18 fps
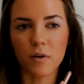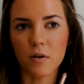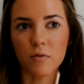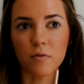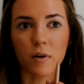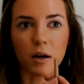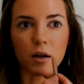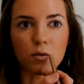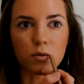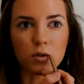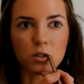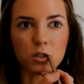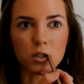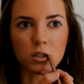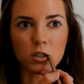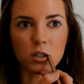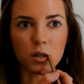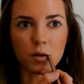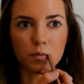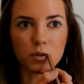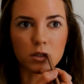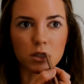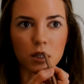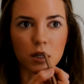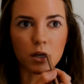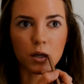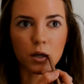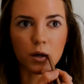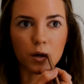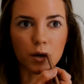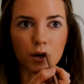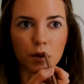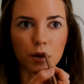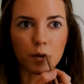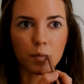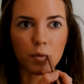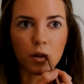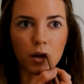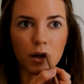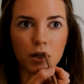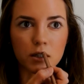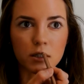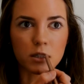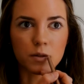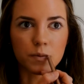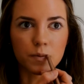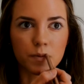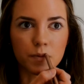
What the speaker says: fine with just lipstick or lip gloss.